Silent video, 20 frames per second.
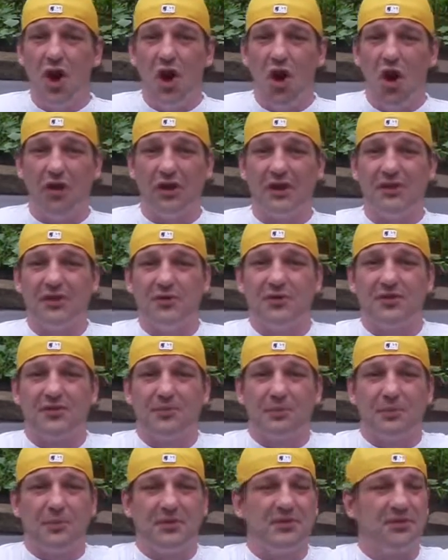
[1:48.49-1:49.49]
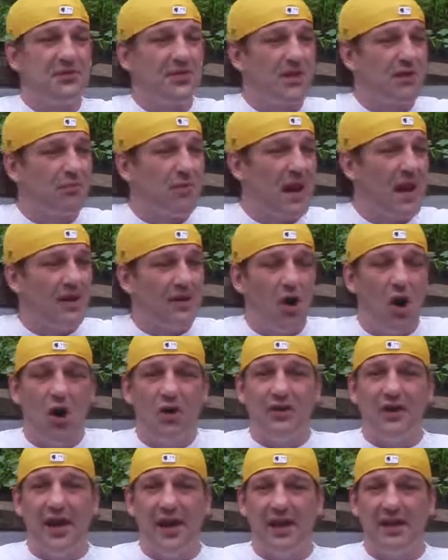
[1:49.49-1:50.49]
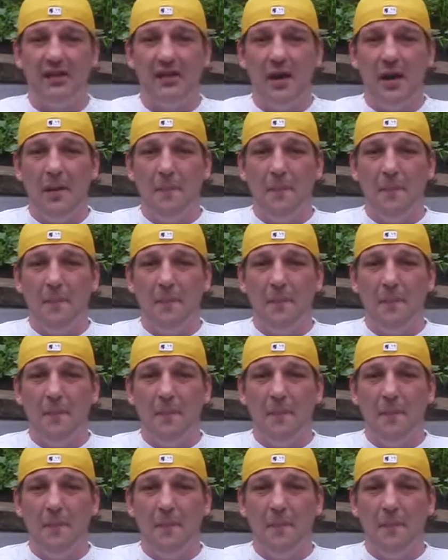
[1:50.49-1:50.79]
all they do is sit around all day